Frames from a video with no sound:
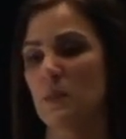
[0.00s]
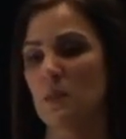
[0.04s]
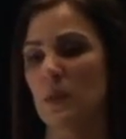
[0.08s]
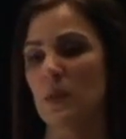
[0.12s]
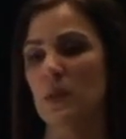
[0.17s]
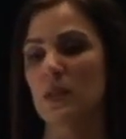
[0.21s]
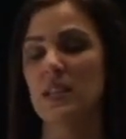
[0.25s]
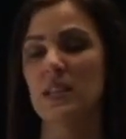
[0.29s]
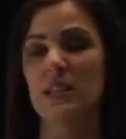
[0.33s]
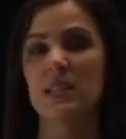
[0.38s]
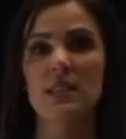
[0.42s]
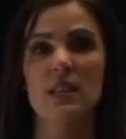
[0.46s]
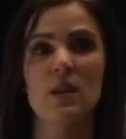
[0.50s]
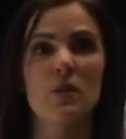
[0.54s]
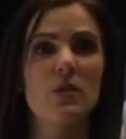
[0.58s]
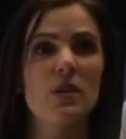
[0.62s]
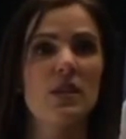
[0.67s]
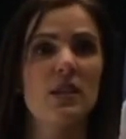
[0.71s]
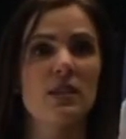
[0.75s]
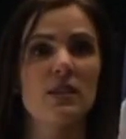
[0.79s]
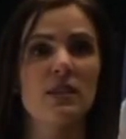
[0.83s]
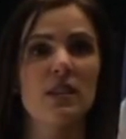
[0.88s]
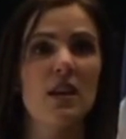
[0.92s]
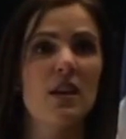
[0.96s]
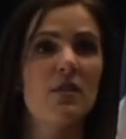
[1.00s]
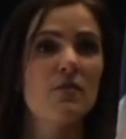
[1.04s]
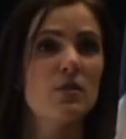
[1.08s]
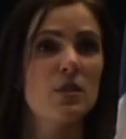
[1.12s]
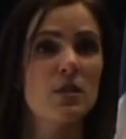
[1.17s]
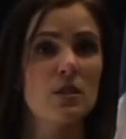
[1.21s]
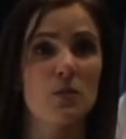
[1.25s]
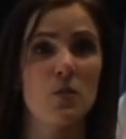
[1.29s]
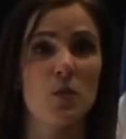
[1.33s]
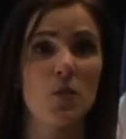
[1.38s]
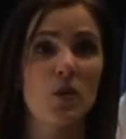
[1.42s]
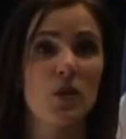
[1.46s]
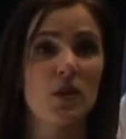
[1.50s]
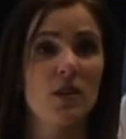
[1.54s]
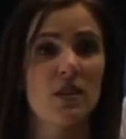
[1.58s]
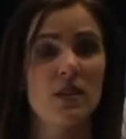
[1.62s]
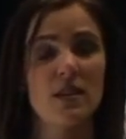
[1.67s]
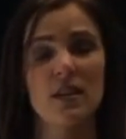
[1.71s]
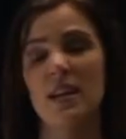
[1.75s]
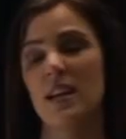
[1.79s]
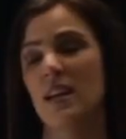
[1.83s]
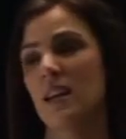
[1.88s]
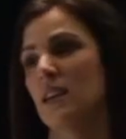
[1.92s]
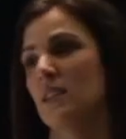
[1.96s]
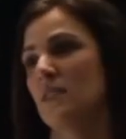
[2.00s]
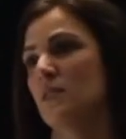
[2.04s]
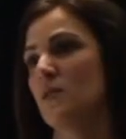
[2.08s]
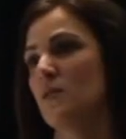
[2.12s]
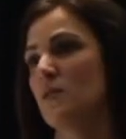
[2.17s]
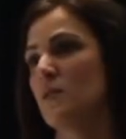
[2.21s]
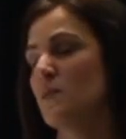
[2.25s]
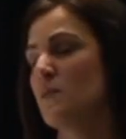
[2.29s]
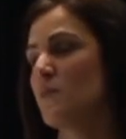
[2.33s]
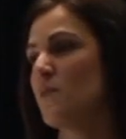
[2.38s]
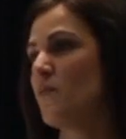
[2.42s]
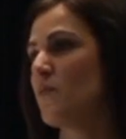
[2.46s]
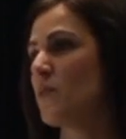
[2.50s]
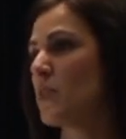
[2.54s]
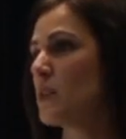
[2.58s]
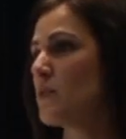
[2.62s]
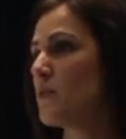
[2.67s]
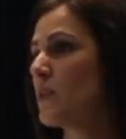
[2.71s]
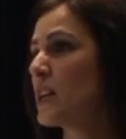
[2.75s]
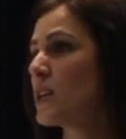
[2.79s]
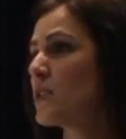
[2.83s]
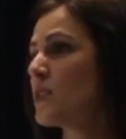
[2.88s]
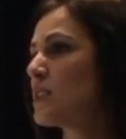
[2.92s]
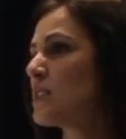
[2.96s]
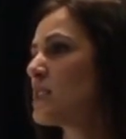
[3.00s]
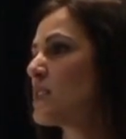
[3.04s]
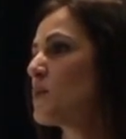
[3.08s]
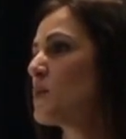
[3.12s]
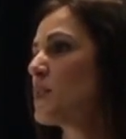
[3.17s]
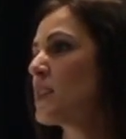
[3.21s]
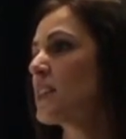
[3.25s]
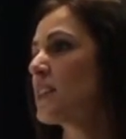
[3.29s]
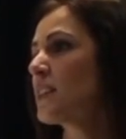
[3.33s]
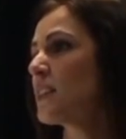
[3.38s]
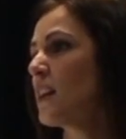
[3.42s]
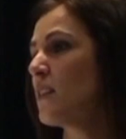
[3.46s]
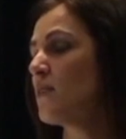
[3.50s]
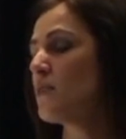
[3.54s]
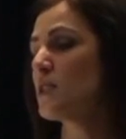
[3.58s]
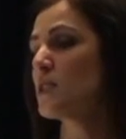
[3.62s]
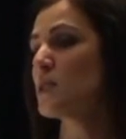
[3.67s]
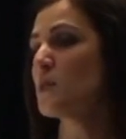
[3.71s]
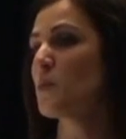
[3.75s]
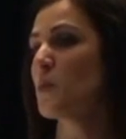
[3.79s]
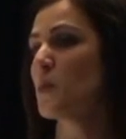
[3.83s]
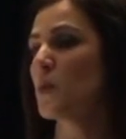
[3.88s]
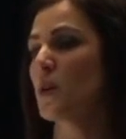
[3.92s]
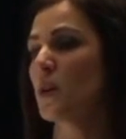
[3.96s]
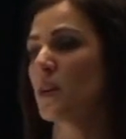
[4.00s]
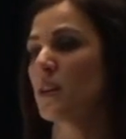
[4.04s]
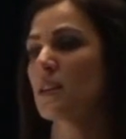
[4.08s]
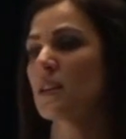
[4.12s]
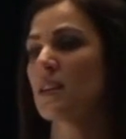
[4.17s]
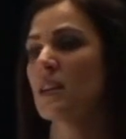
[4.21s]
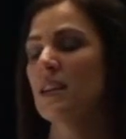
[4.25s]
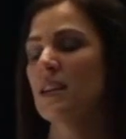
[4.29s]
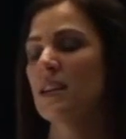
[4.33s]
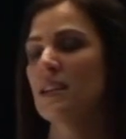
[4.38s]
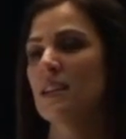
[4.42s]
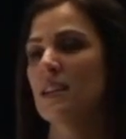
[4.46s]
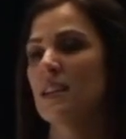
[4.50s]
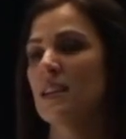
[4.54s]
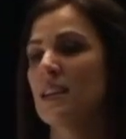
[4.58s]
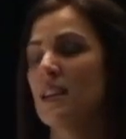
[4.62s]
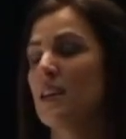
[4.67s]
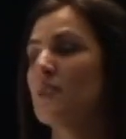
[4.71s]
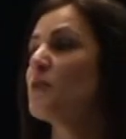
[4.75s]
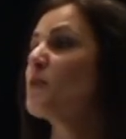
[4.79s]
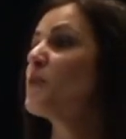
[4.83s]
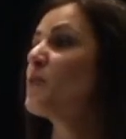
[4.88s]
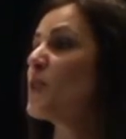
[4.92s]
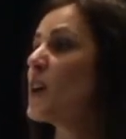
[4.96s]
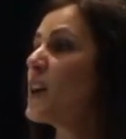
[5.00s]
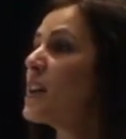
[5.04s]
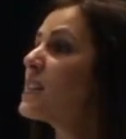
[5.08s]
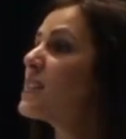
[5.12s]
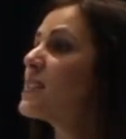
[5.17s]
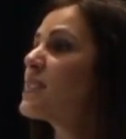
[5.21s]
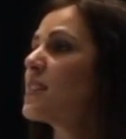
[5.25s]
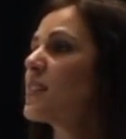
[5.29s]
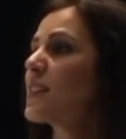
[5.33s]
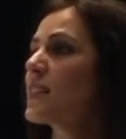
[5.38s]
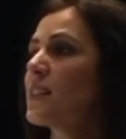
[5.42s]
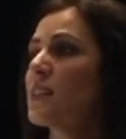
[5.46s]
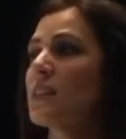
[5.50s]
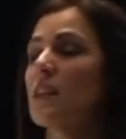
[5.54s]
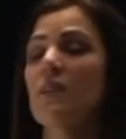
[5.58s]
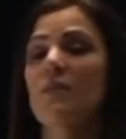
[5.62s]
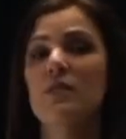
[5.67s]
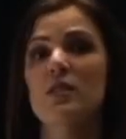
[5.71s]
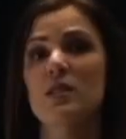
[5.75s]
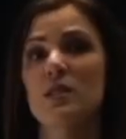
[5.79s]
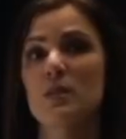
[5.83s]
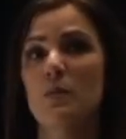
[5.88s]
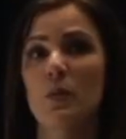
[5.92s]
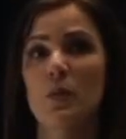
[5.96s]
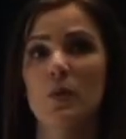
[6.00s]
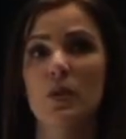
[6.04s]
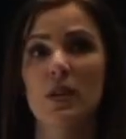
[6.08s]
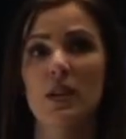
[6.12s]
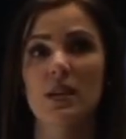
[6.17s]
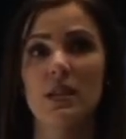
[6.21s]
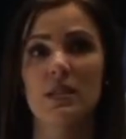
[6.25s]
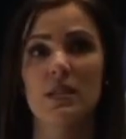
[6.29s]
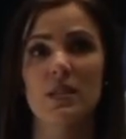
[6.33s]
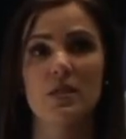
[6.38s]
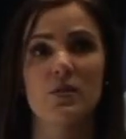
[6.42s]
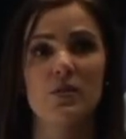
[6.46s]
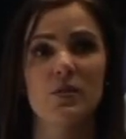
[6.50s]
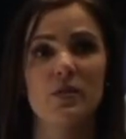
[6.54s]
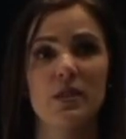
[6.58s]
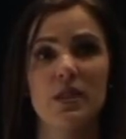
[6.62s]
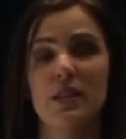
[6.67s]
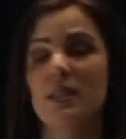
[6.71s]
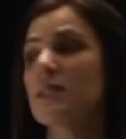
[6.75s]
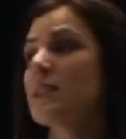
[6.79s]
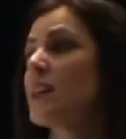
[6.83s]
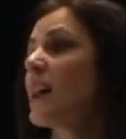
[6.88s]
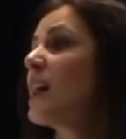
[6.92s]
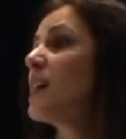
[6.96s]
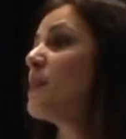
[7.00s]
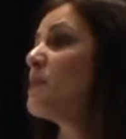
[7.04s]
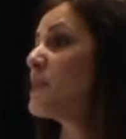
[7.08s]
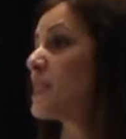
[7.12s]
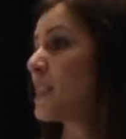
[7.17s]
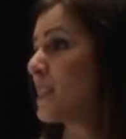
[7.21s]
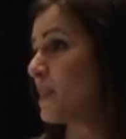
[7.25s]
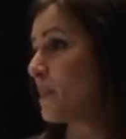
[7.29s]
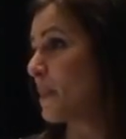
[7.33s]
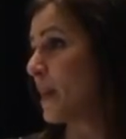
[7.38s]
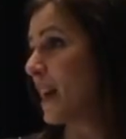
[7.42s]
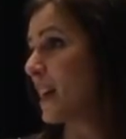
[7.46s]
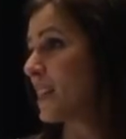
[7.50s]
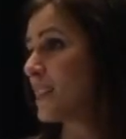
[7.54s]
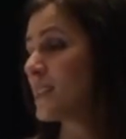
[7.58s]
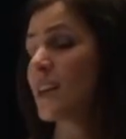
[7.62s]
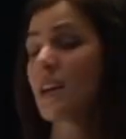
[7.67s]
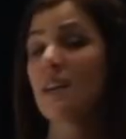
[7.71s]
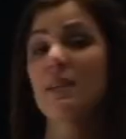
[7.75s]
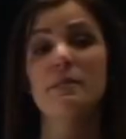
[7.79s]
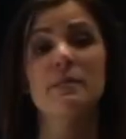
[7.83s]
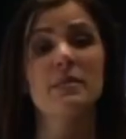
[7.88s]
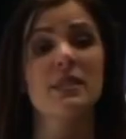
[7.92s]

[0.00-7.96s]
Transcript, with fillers: police that we can love and support, and veterans that we can love and support, and friends that can love and support us through the good times and the bad times.